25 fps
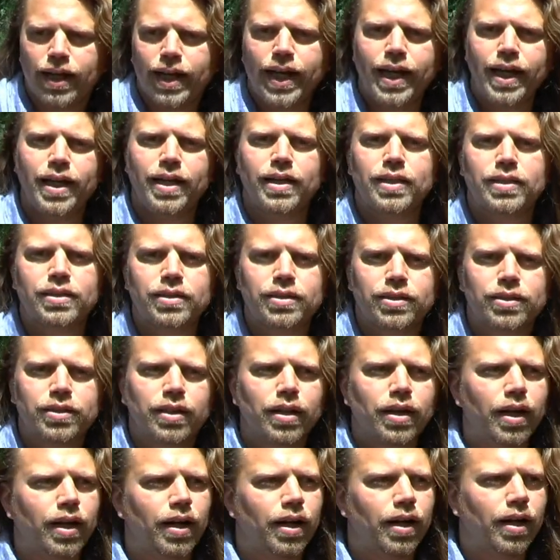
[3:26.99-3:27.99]
it is
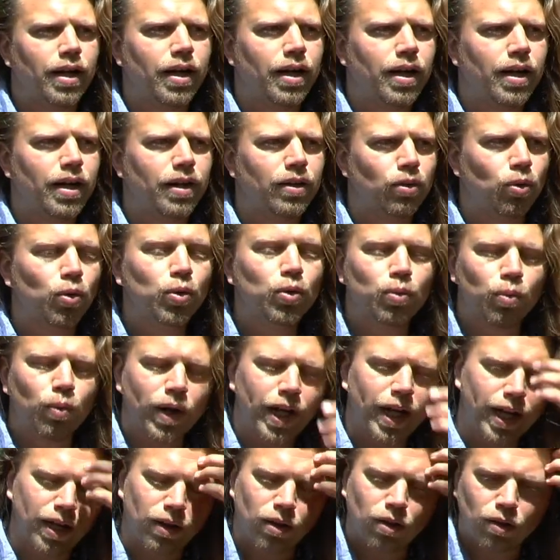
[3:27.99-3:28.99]
uh, a good
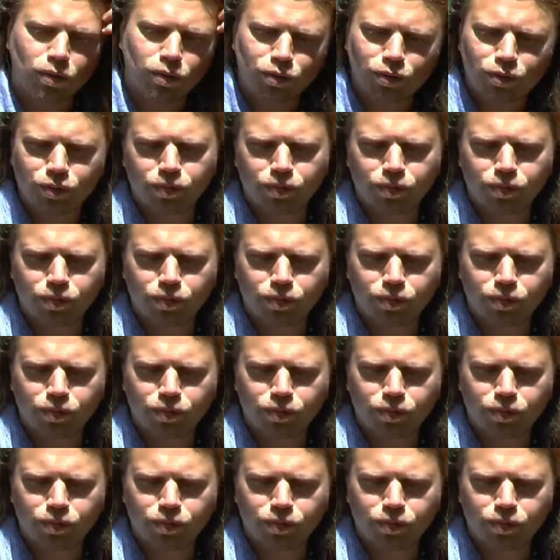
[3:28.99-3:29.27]
way of